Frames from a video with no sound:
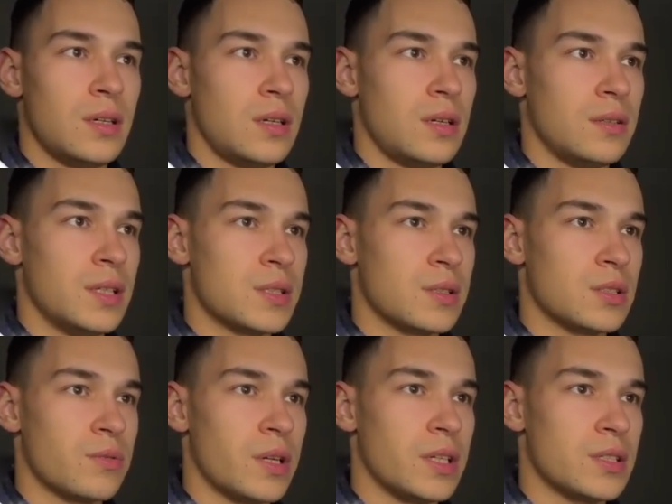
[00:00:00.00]
This one's
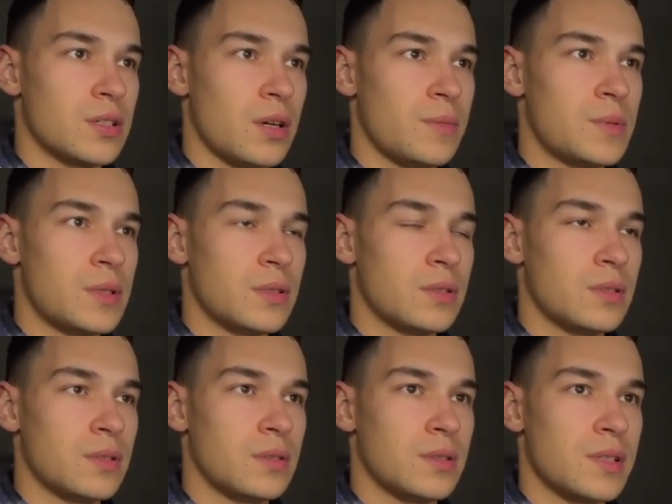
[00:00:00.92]
already stopped.
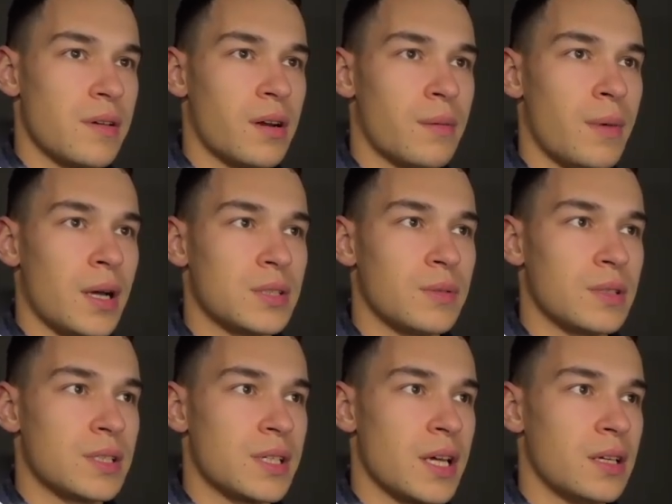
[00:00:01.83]
$700 on
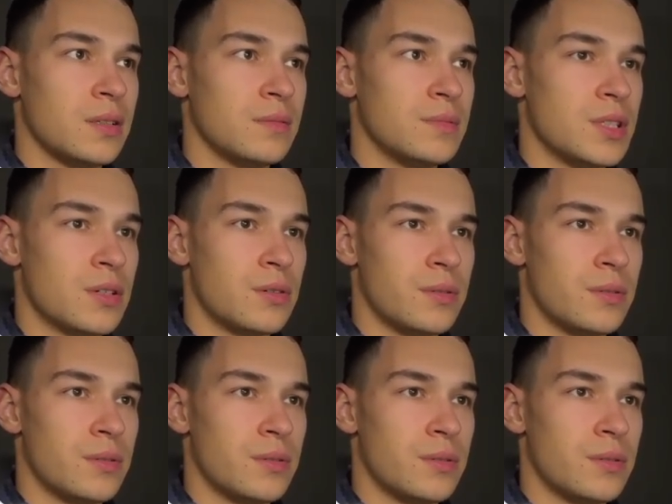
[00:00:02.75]
sale, 0.